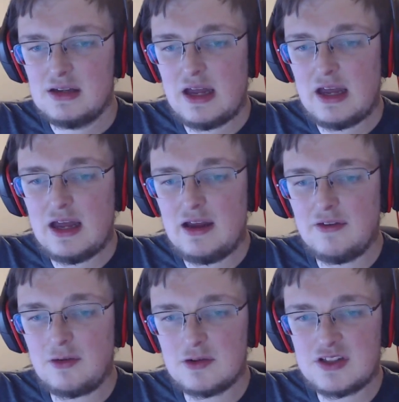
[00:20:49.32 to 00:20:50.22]
Uh,
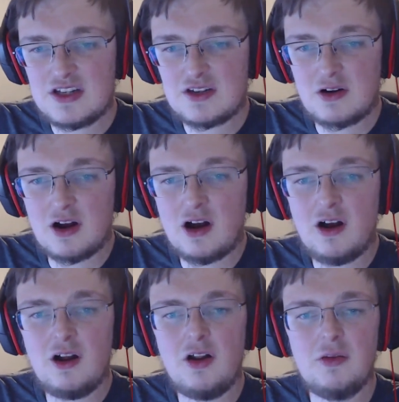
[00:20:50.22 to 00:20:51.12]
of course, these are
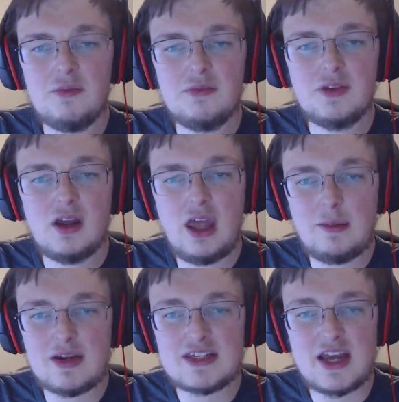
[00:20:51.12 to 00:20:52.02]
all
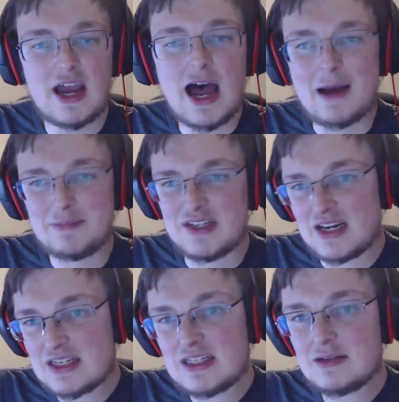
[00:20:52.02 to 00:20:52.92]
M S I
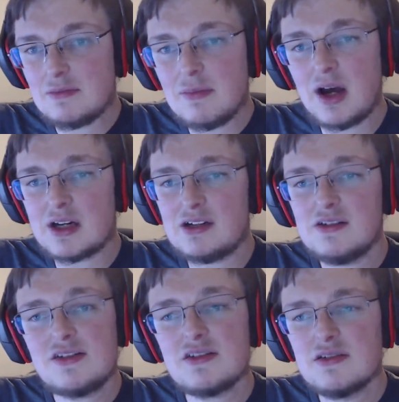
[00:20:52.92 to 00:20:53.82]
Optics
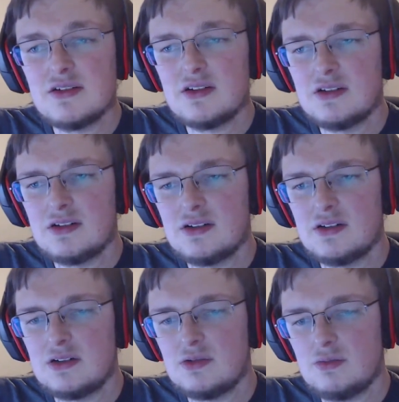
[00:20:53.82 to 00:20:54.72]
models,
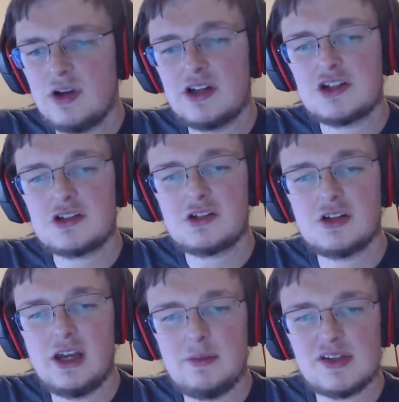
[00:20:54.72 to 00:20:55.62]
which
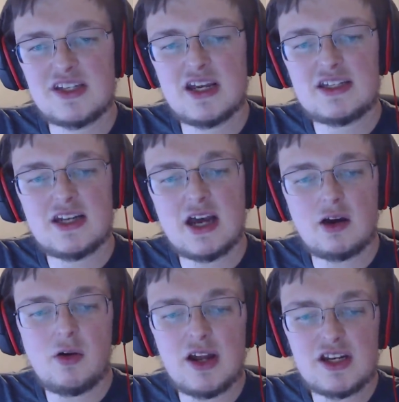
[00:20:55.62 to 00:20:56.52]
M S I is not
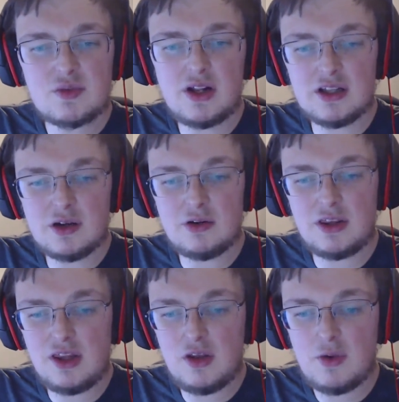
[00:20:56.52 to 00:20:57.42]
quite as well known
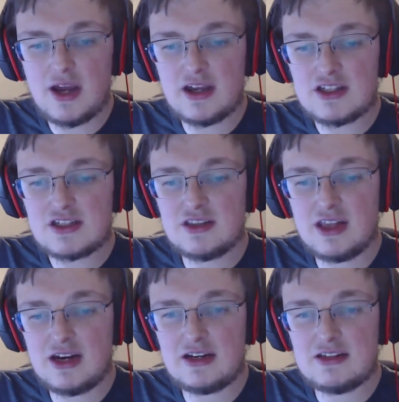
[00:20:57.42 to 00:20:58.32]
in the U S
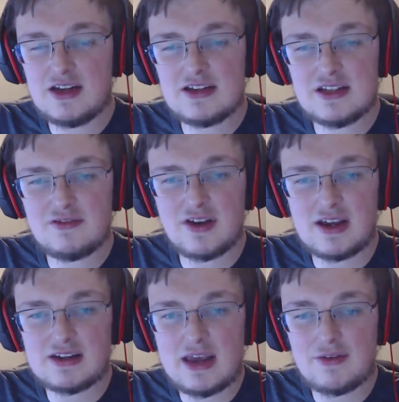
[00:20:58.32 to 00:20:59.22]
that it does, in
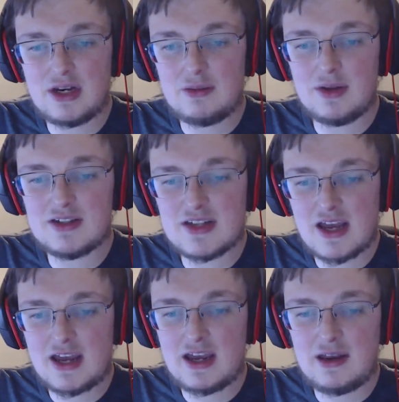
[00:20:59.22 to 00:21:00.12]
fact, have an M S
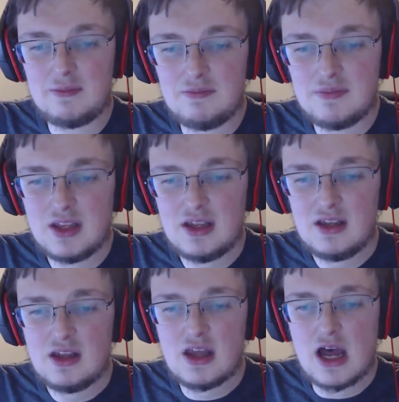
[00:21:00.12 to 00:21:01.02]
I
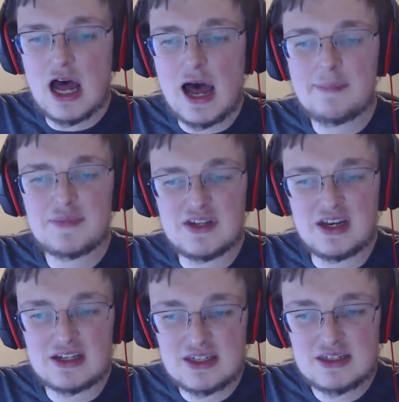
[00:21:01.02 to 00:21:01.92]

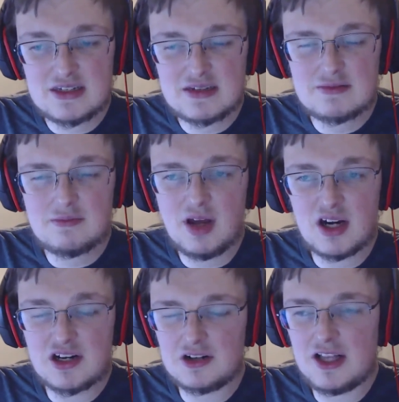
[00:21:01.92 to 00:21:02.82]
Optics
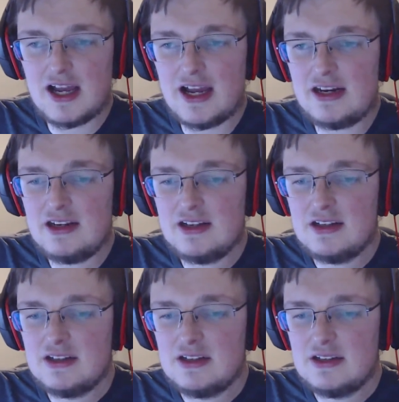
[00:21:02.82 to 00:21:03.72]
monitor line.
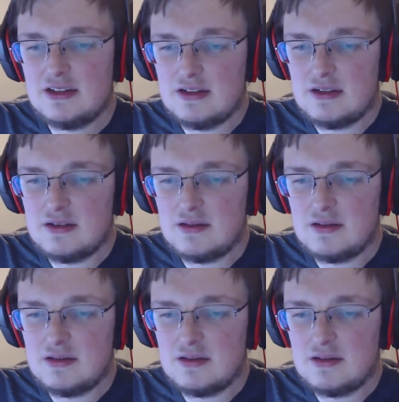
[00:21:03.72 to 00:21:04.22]
Yeah.